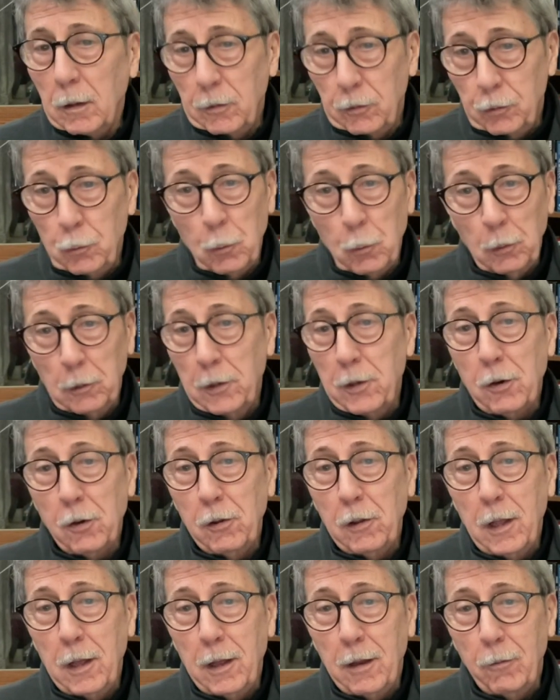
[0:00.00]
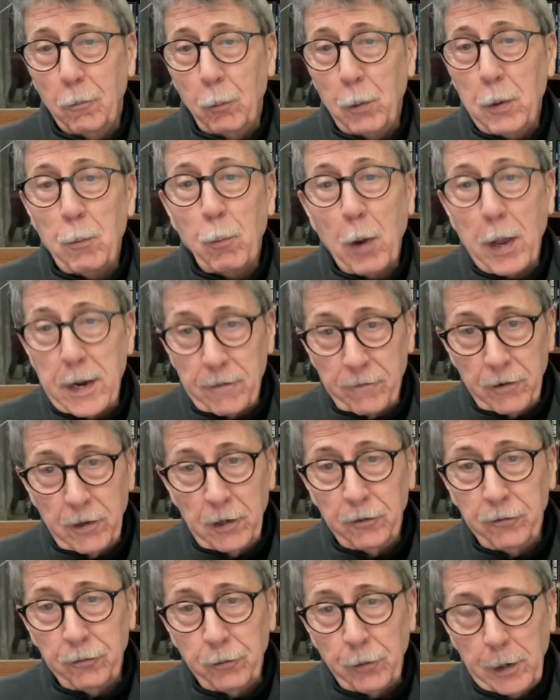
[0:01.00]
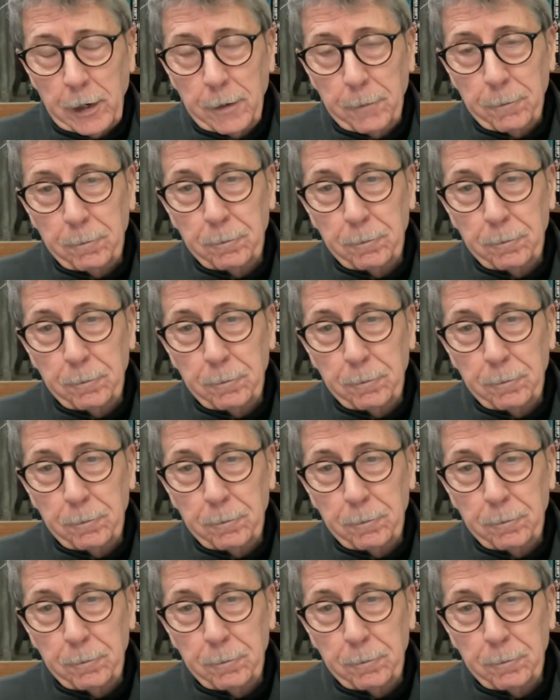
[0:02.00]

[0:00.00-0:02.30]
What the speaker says: do a little rewrite of history.